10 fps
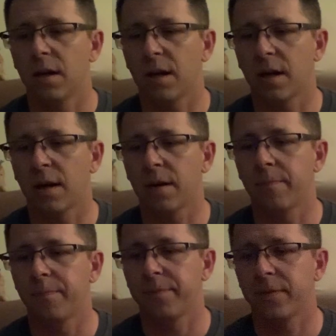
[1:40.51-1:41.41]
I
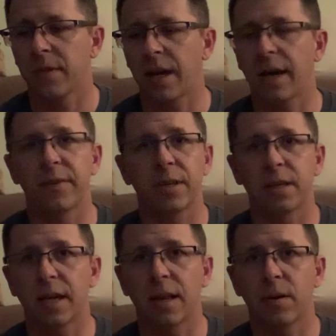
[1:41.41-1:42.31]
have it
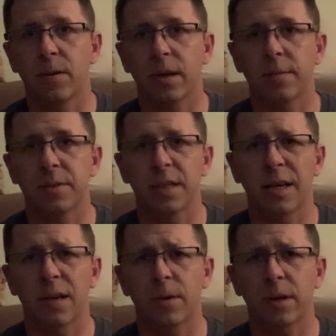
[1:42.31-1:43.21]
in yellow, it comes in
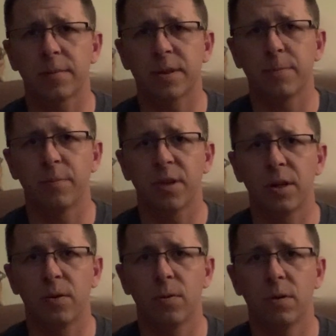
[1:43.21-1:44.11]
yellow, it comes in
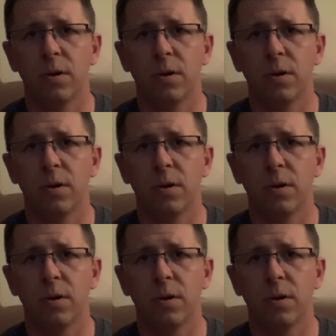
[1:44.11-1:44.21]
blue.